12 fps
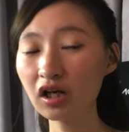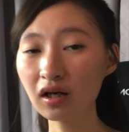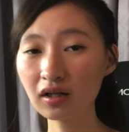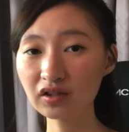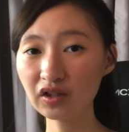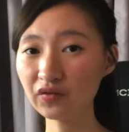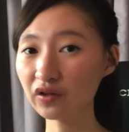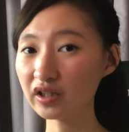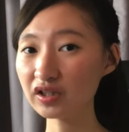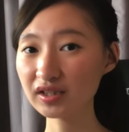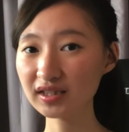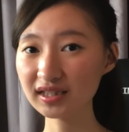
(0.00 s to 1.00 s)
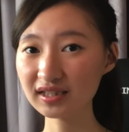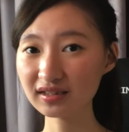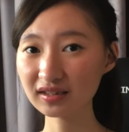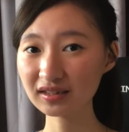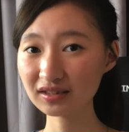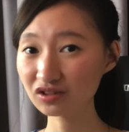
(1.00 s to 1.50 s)
So if you're interested,
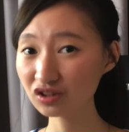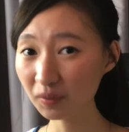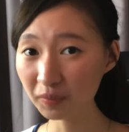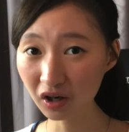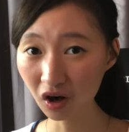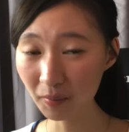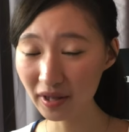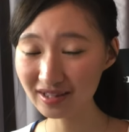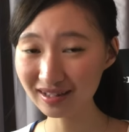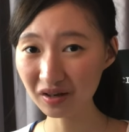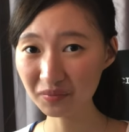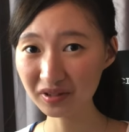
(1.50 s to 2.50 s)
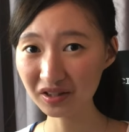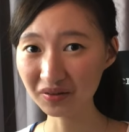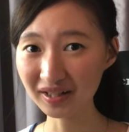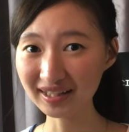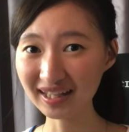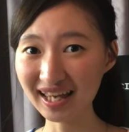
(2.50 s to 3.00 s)
just drop a comment down below,
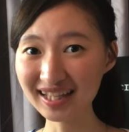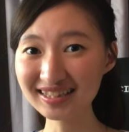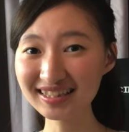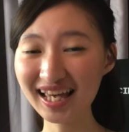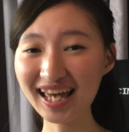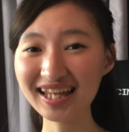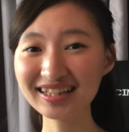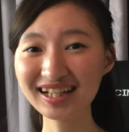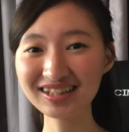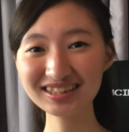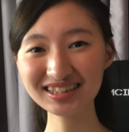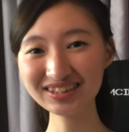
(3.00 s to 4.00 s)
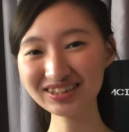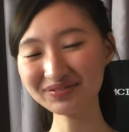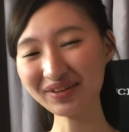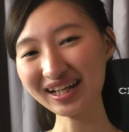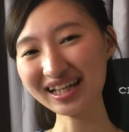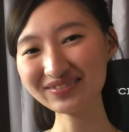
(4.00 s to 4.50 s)
I guess, and I'll see you in
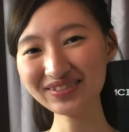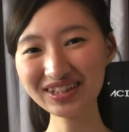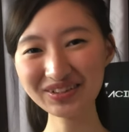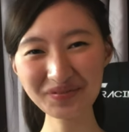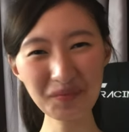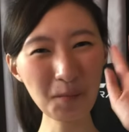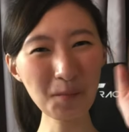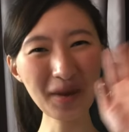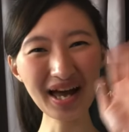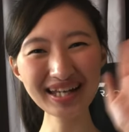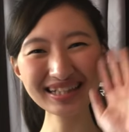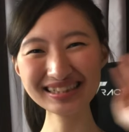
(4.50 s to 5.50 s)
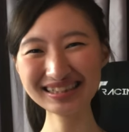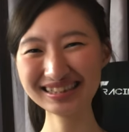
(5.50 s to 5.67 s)
my next video. Bye!